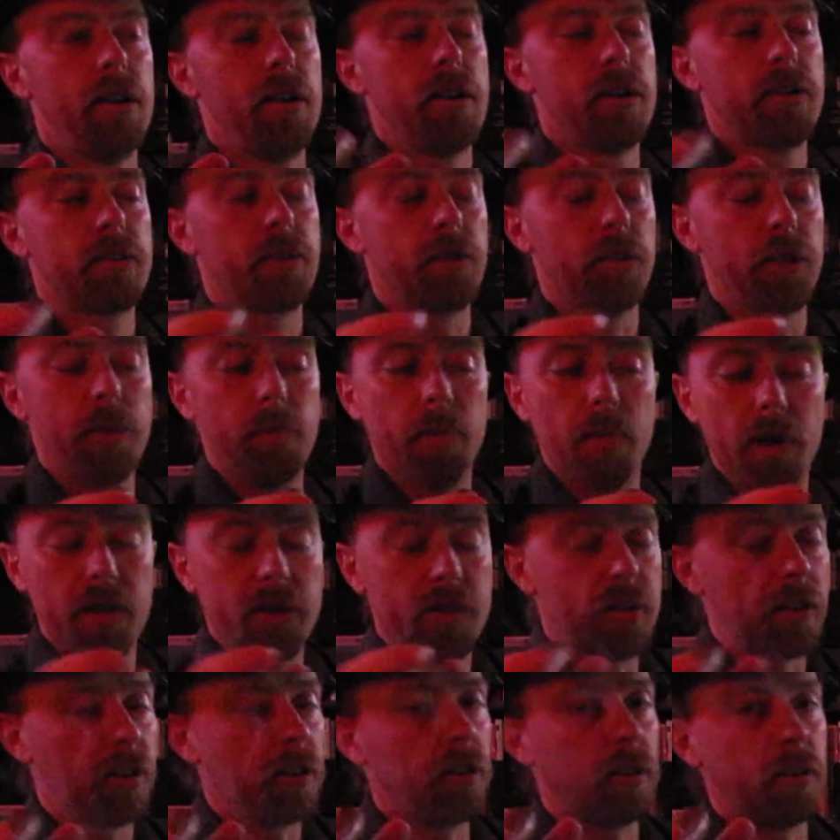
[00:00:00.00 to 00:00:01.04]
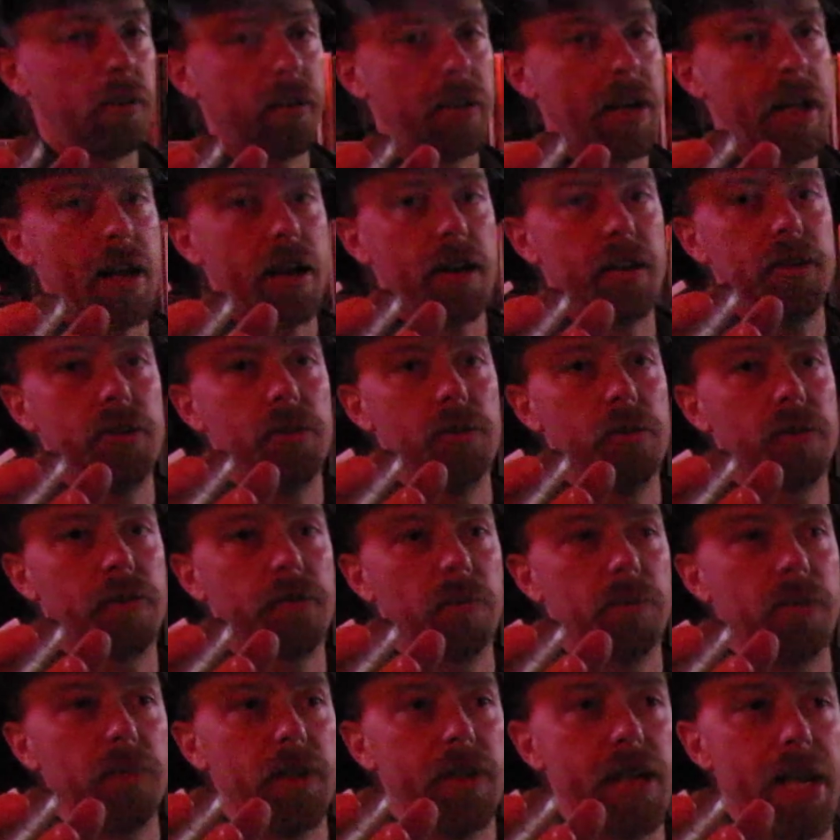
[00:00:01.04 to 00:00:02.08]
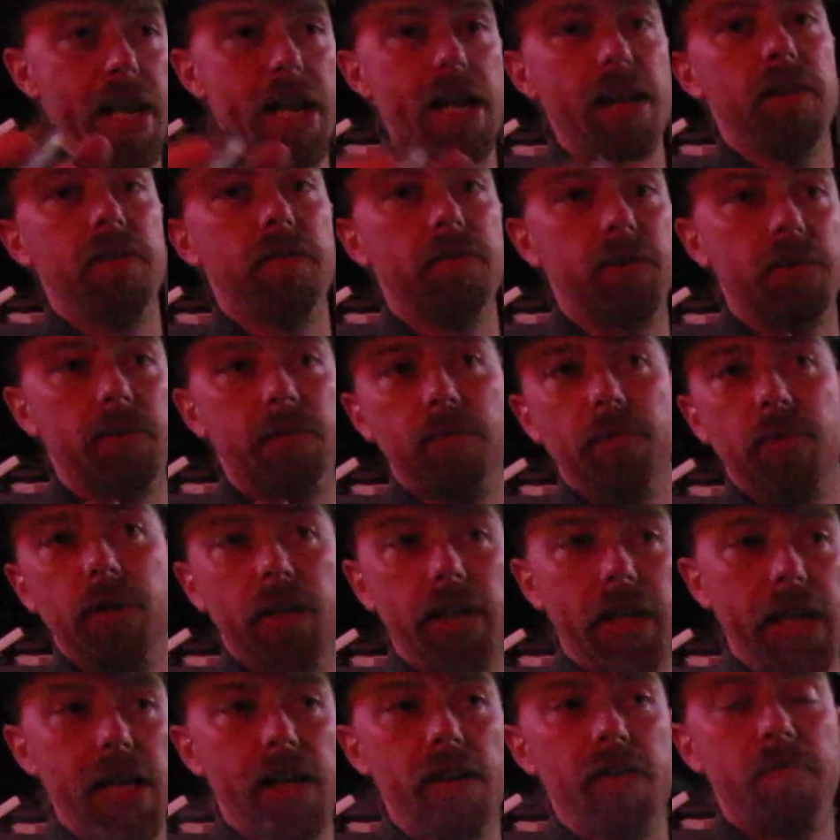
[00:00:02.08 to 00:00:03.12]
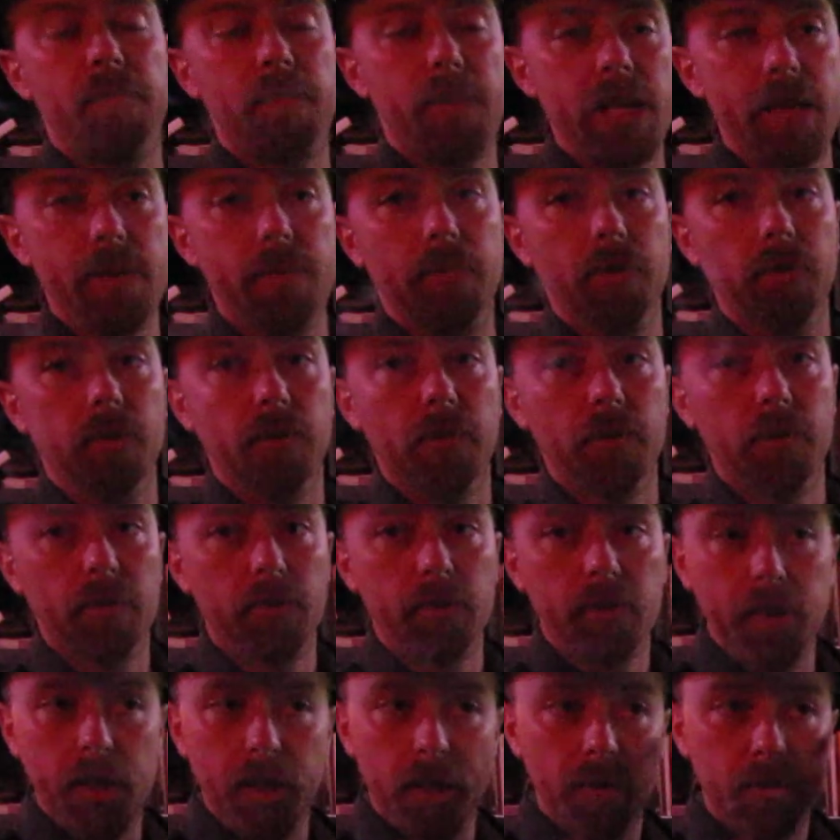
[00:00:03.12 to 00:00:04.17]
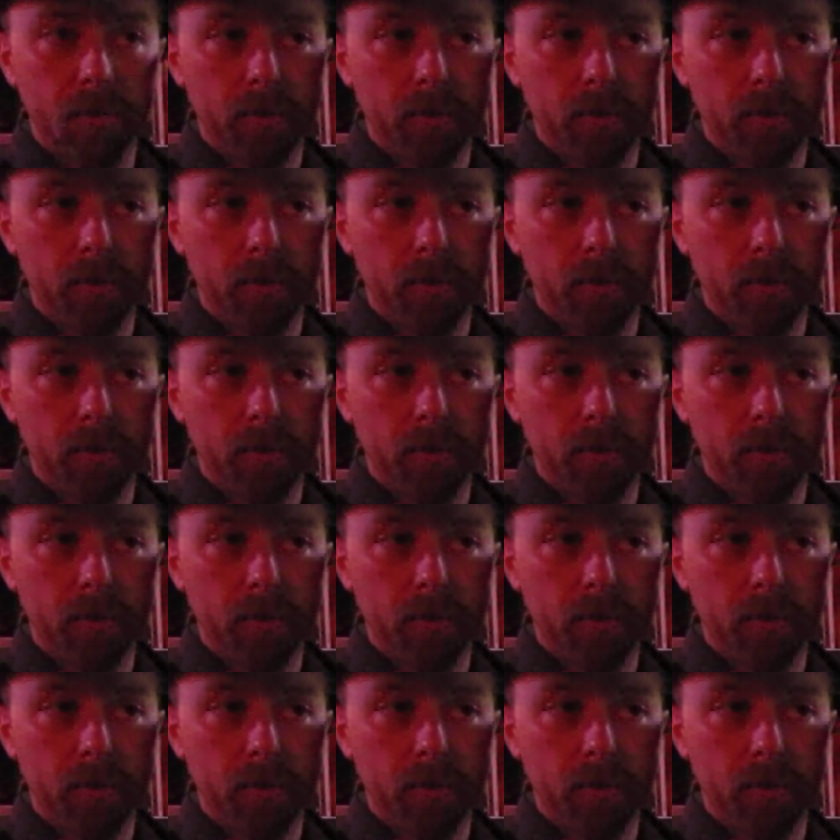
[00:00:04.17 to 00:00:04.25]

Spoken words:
So they must have learned how to do it from the native people, that